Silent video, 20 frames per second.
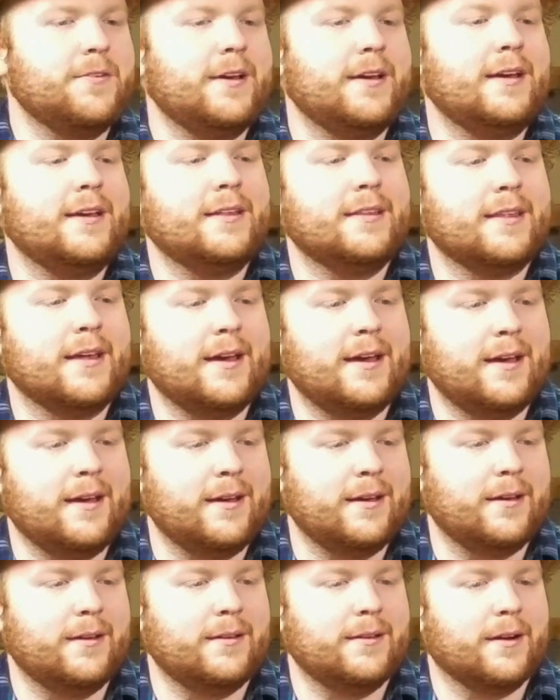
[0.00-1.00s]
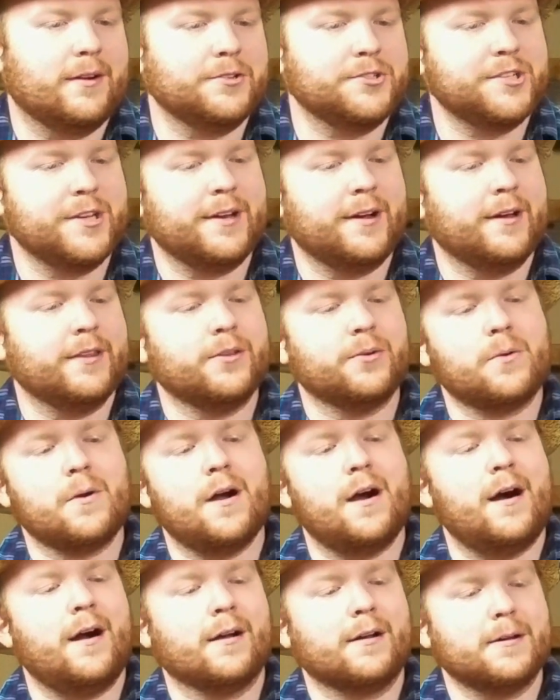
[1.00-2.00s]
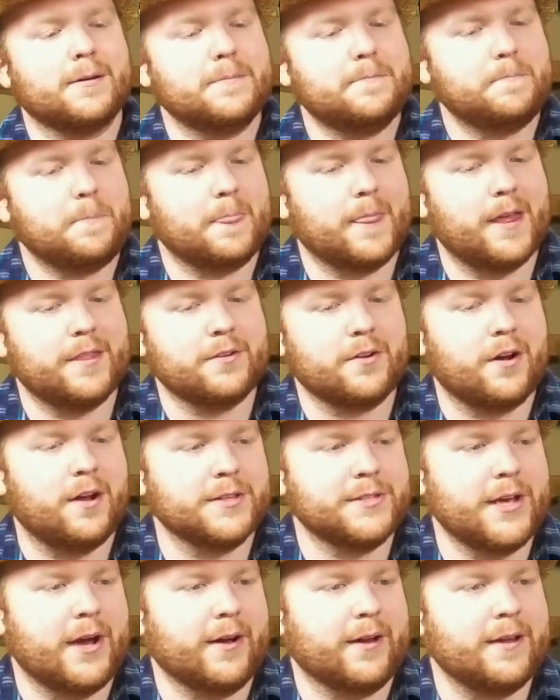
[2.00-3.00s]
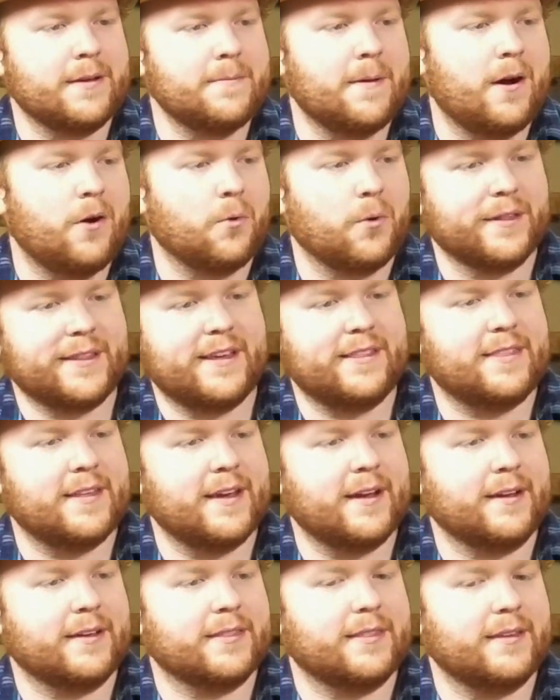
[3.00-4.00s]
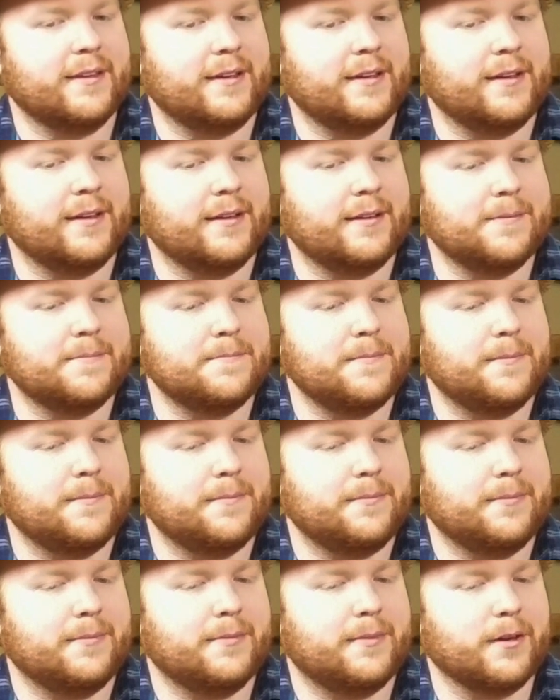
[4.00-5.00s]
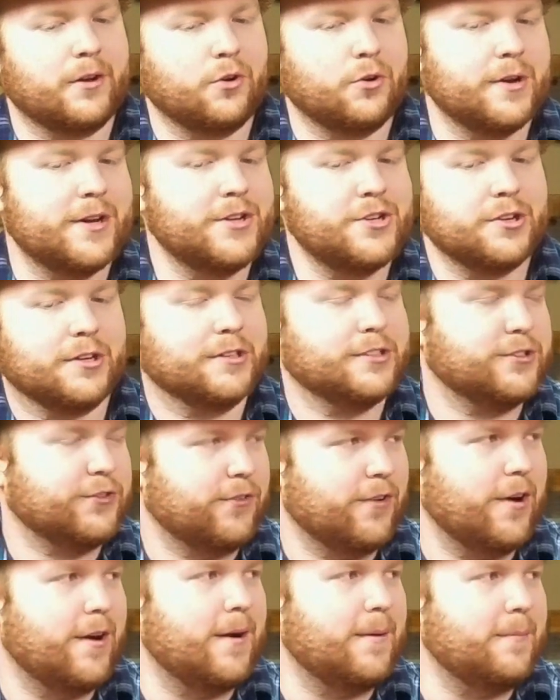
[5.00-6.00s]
In the movie, they are sitting on the rock, and they're all talking about where they think the creature is